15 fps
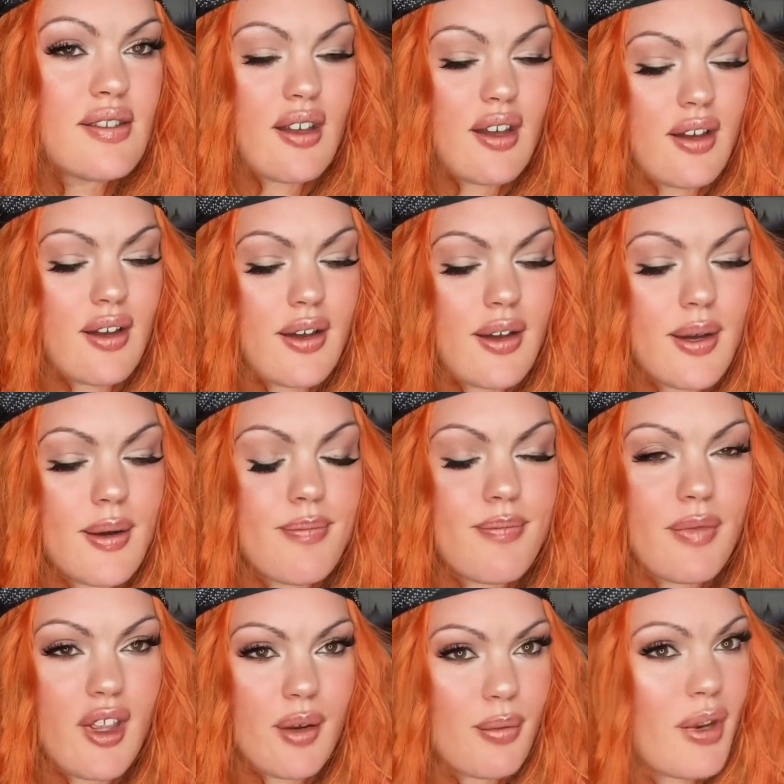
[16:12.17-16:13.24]
that
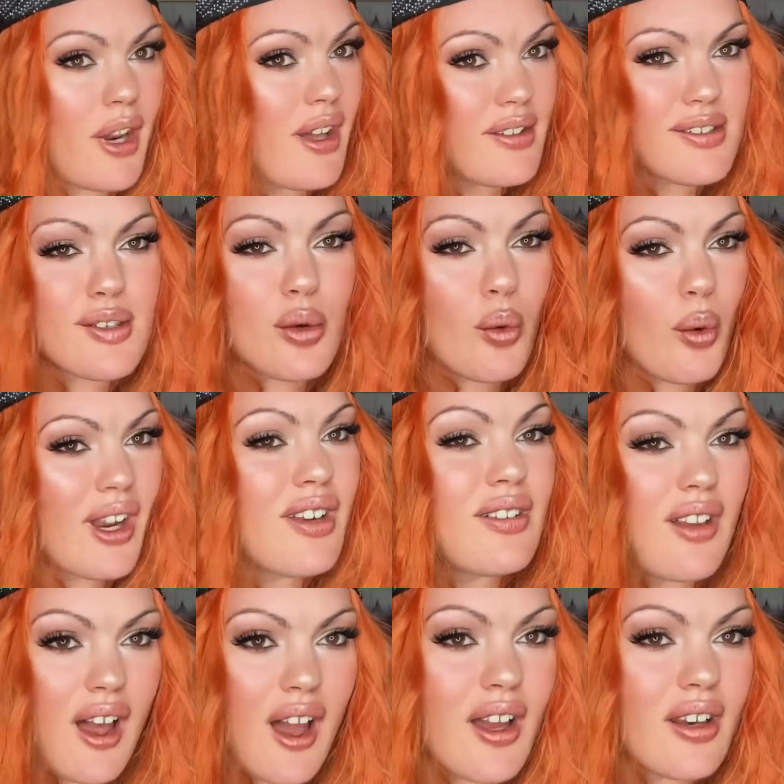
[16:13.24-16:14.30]
I've been asked quite a
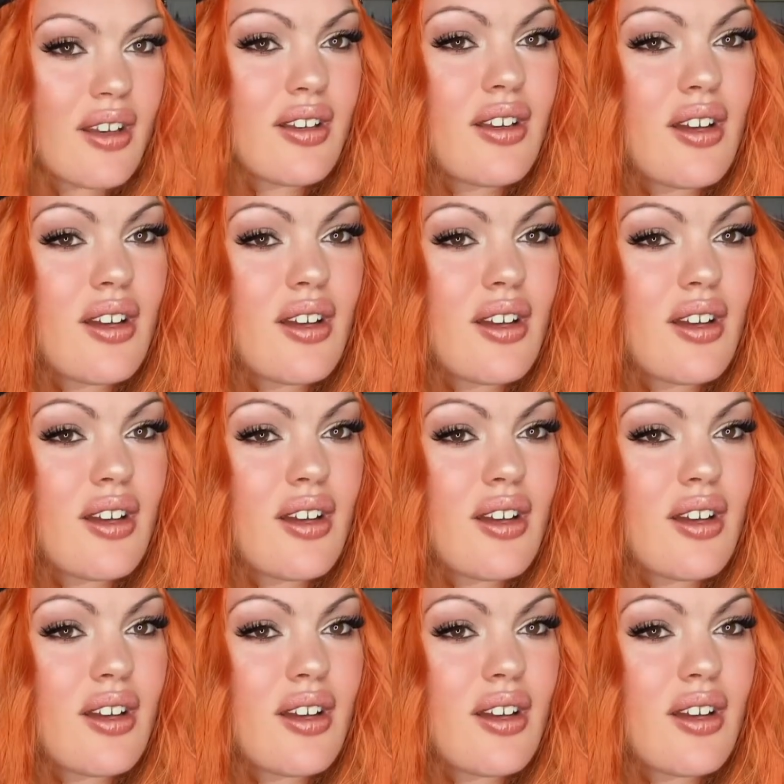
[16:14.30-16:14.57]
lot.